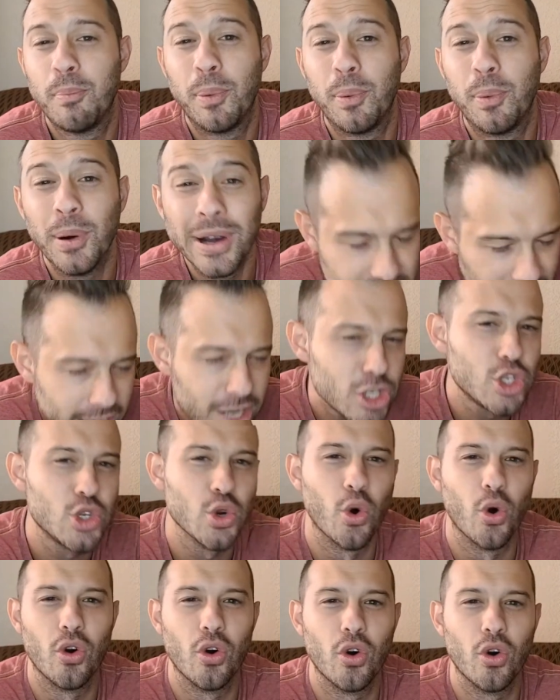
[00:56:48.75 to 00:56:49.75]

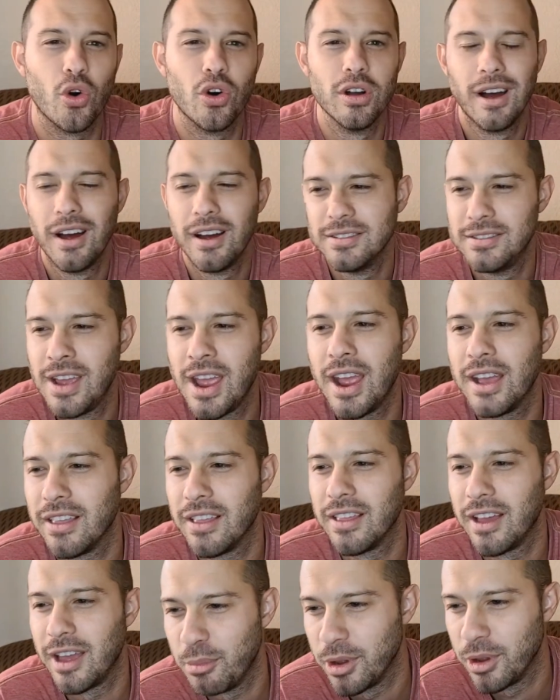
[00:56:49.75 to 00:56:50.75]
Potential
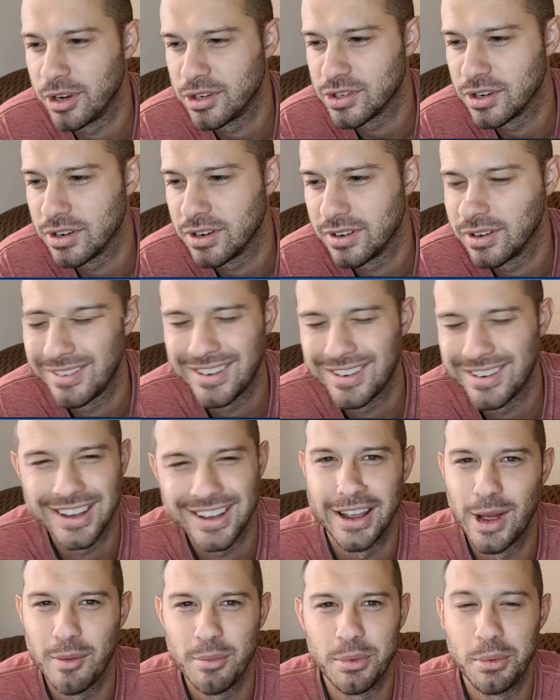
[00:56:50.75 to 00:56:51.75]
tan line picture. Not
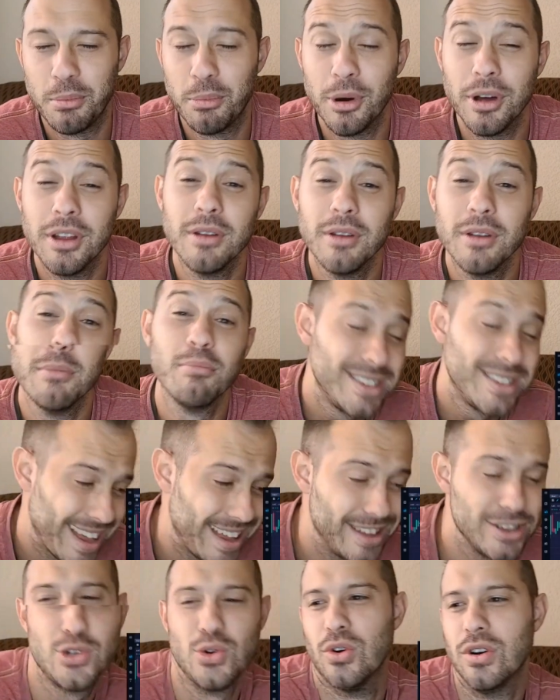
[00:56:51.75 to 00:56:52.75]
going to happen, but
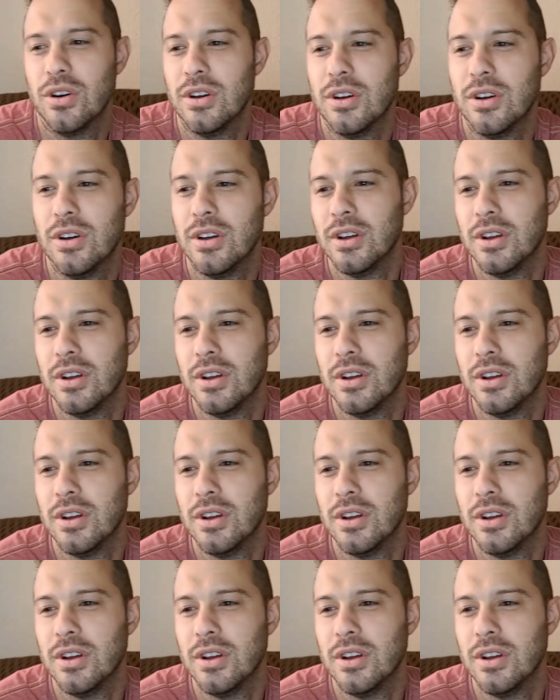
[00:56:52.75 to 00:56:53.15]
potential.